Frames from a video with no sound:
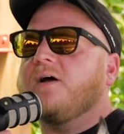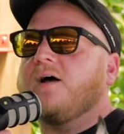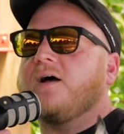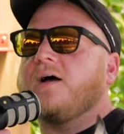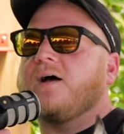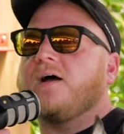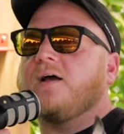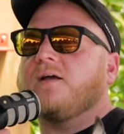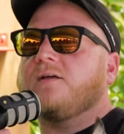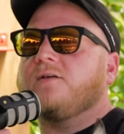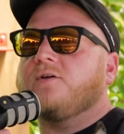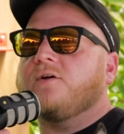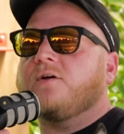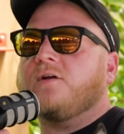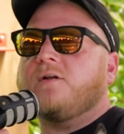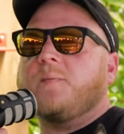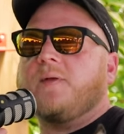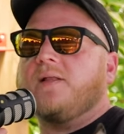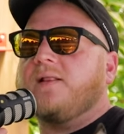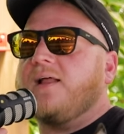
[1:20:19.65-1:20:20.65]
uh, you're
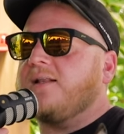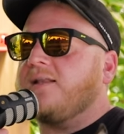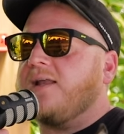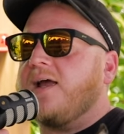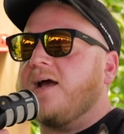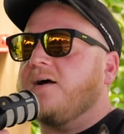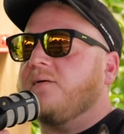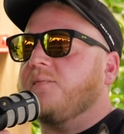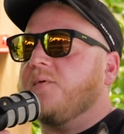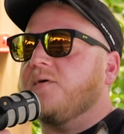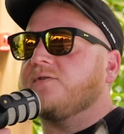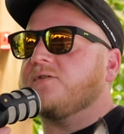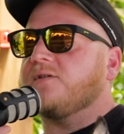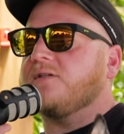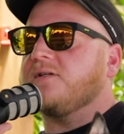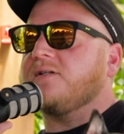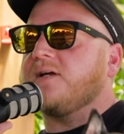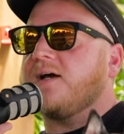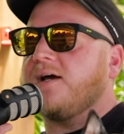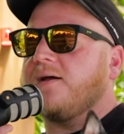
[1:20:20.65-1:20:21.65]
gonna be let down most
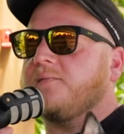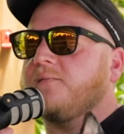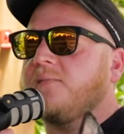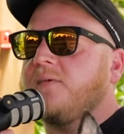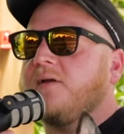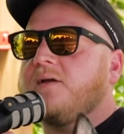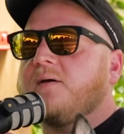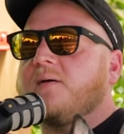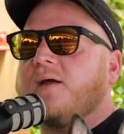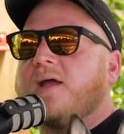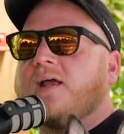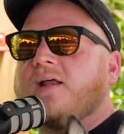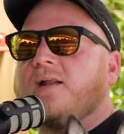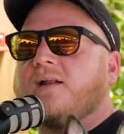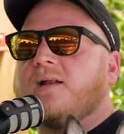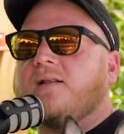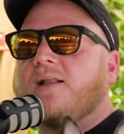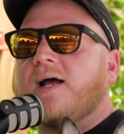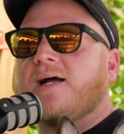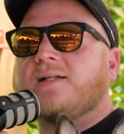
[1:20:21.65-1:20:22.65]
of the time.
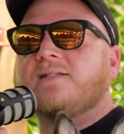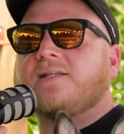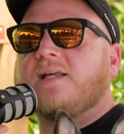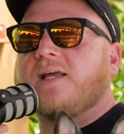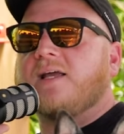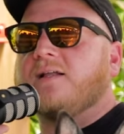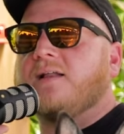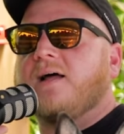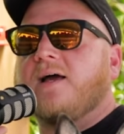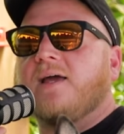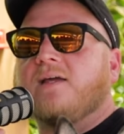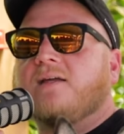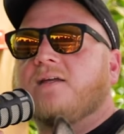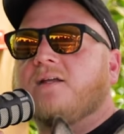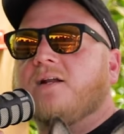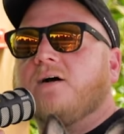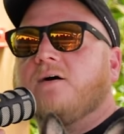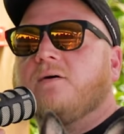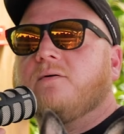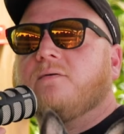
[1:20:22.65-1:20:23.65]
And not saying
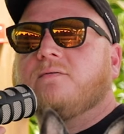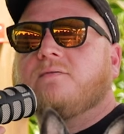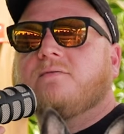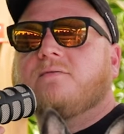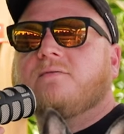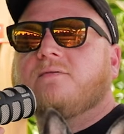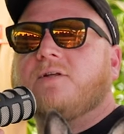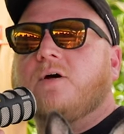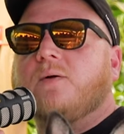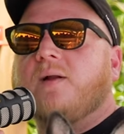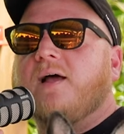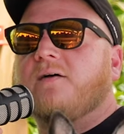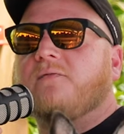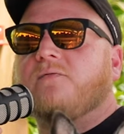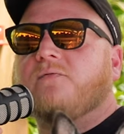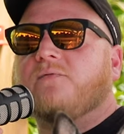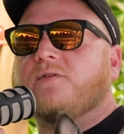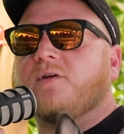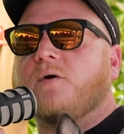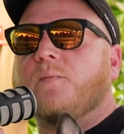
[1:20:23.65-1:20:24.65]
like, you know, don't
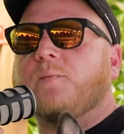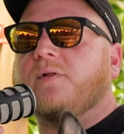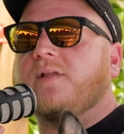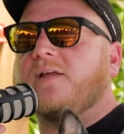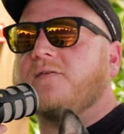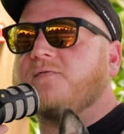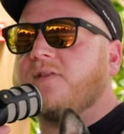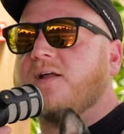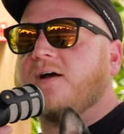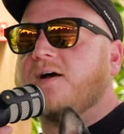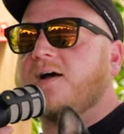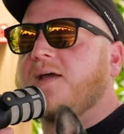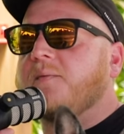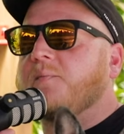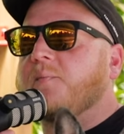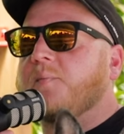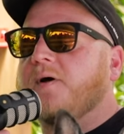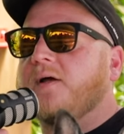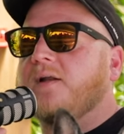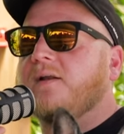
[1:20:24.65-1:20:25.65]
have don't believe in the
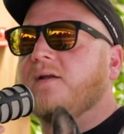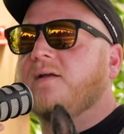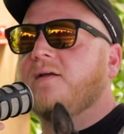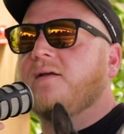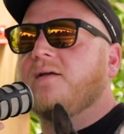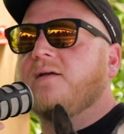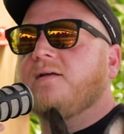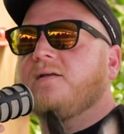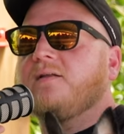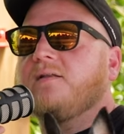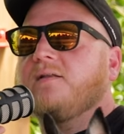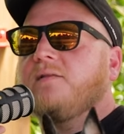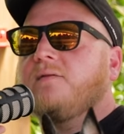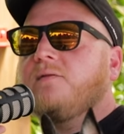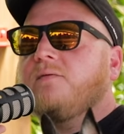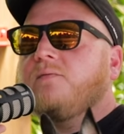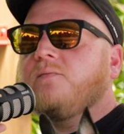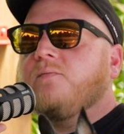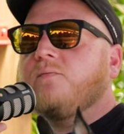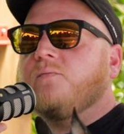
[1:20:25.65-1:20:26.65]
hype, but
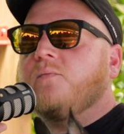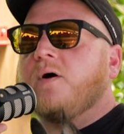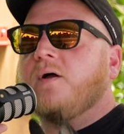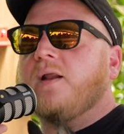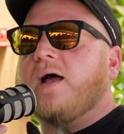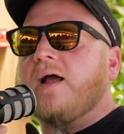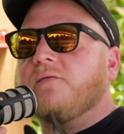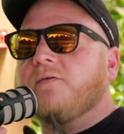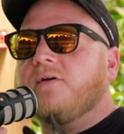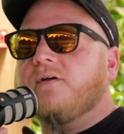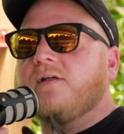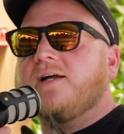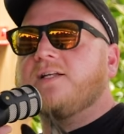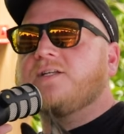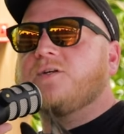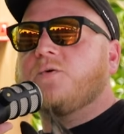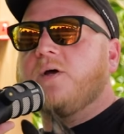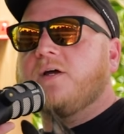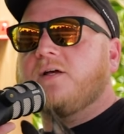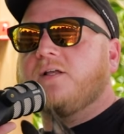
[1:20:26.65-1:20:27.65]
what I
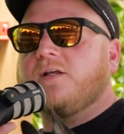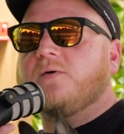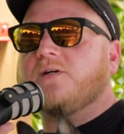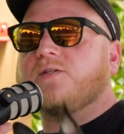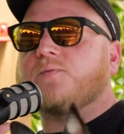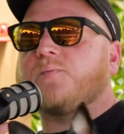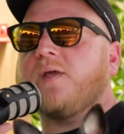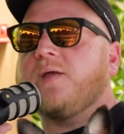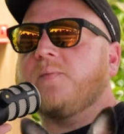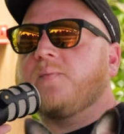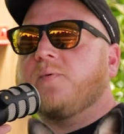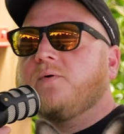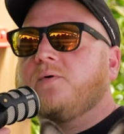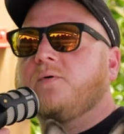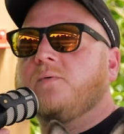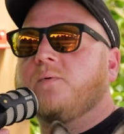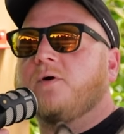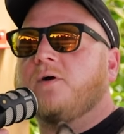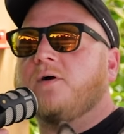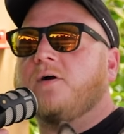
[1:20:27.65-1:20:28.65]
realized quickly was
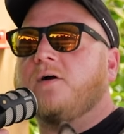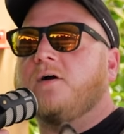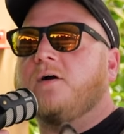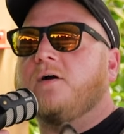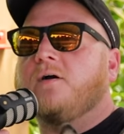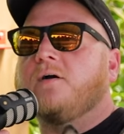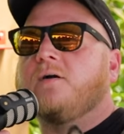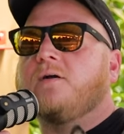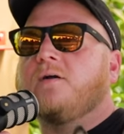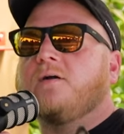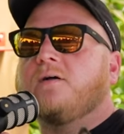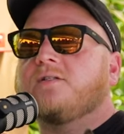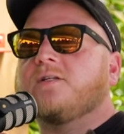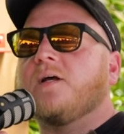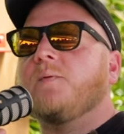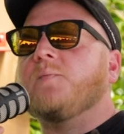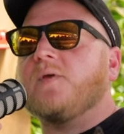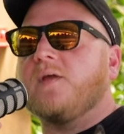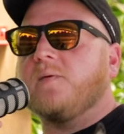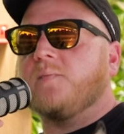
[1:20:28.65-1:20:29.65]
people were
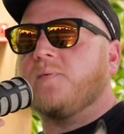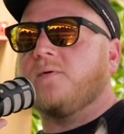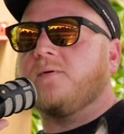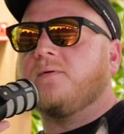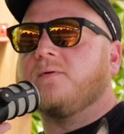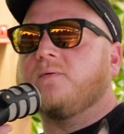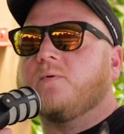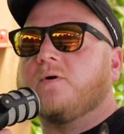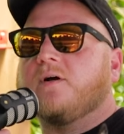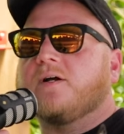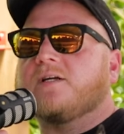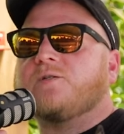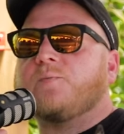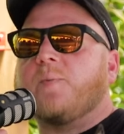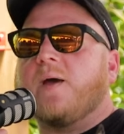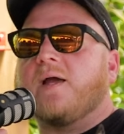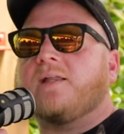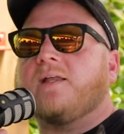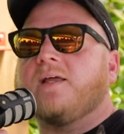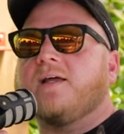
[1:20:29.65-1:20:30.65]
some people were
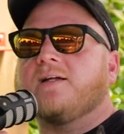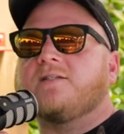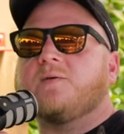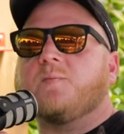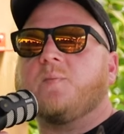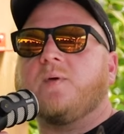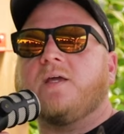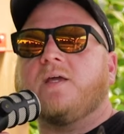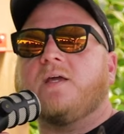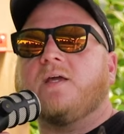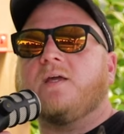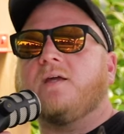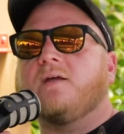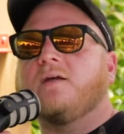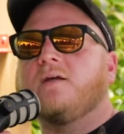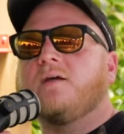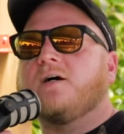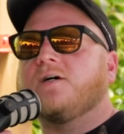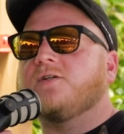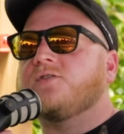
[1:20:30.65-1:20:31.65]
expecting it to
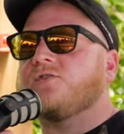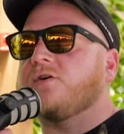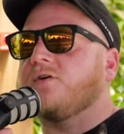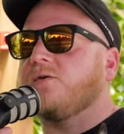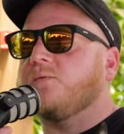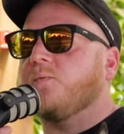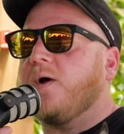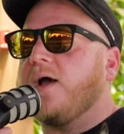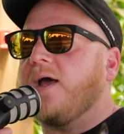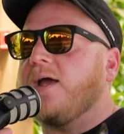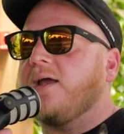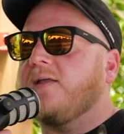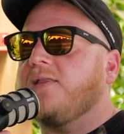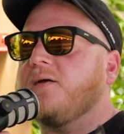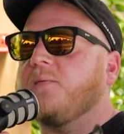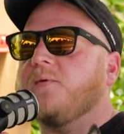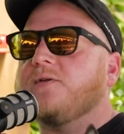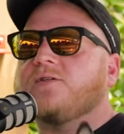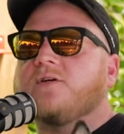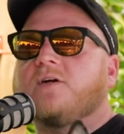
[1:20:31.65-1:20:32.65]
be a certain way.
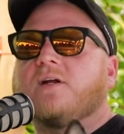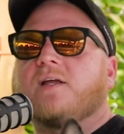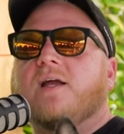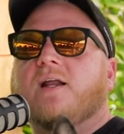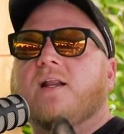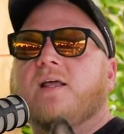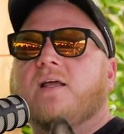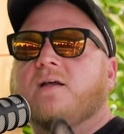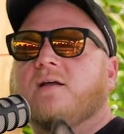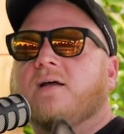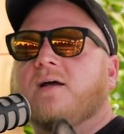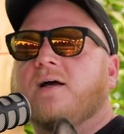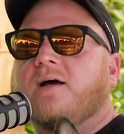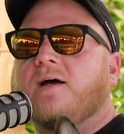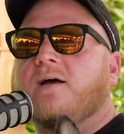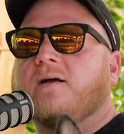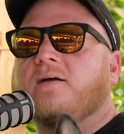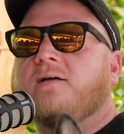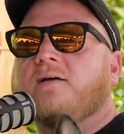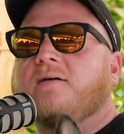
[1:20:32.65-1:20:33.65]
And then we started getting
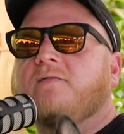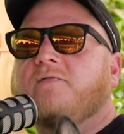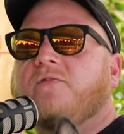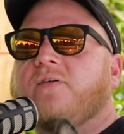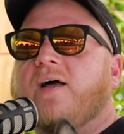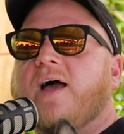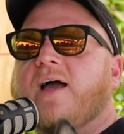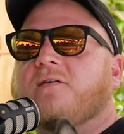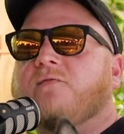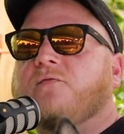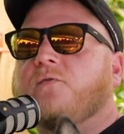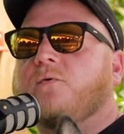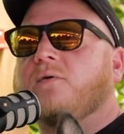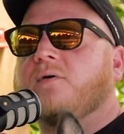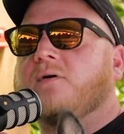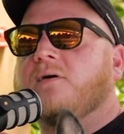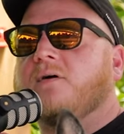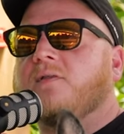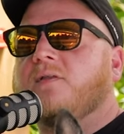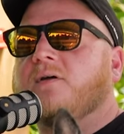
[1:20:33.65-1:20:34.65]
uh, flack
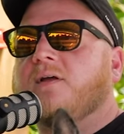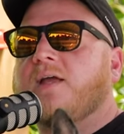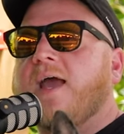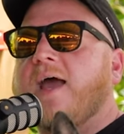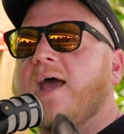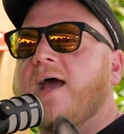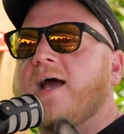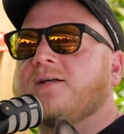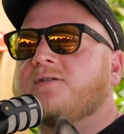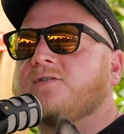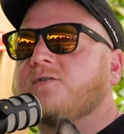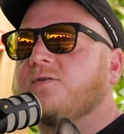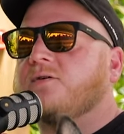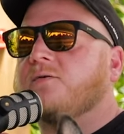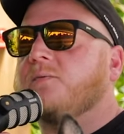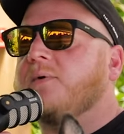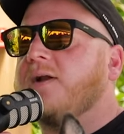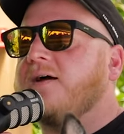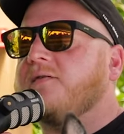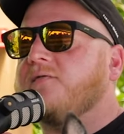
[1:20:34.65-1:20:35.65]
for the gas
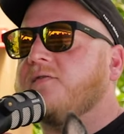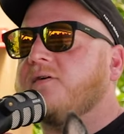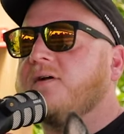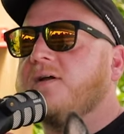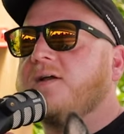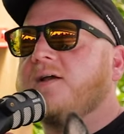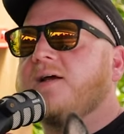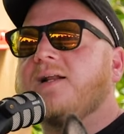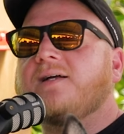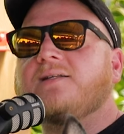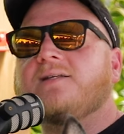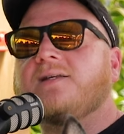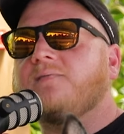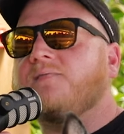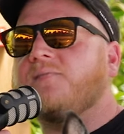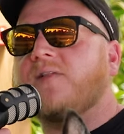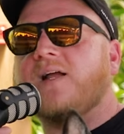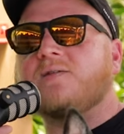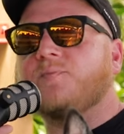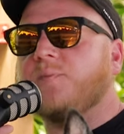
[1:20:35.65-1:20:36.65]
or whatever. And I was
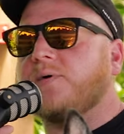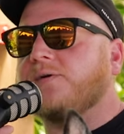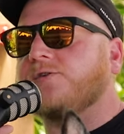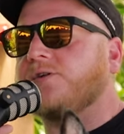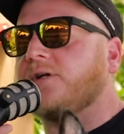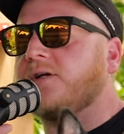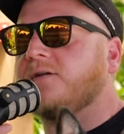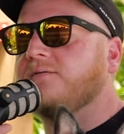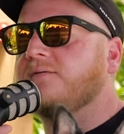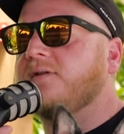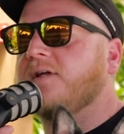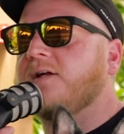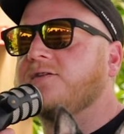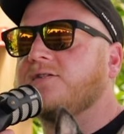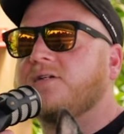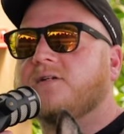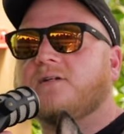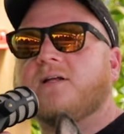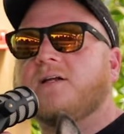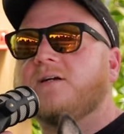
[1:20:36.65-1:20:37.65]
like, that's bullshit.
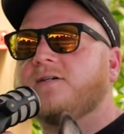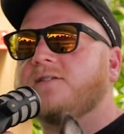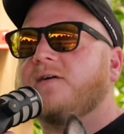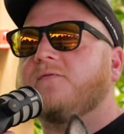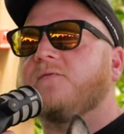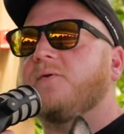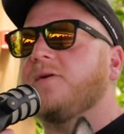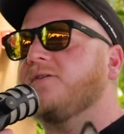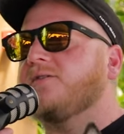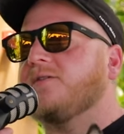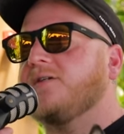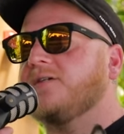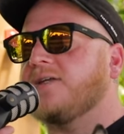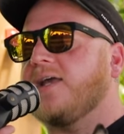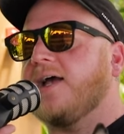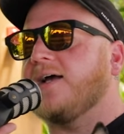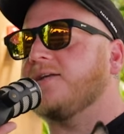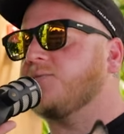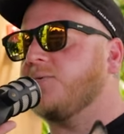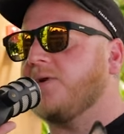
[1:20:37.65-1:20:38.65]
Here's the here's everyone else who
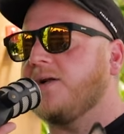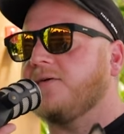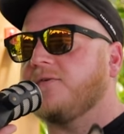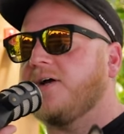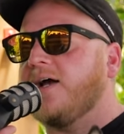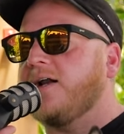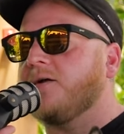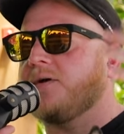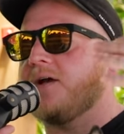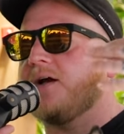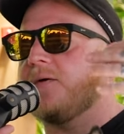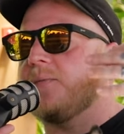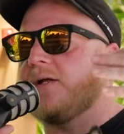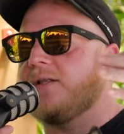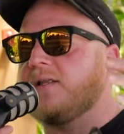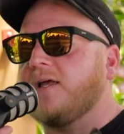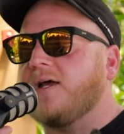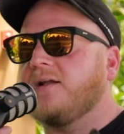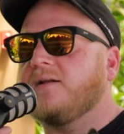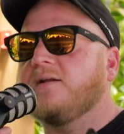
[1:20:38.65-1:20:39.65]
does gas. Whatever. I don't care
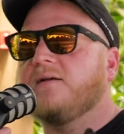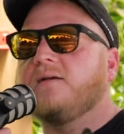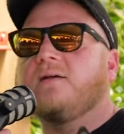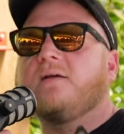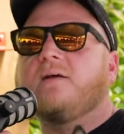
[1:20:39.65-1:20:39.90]
about that.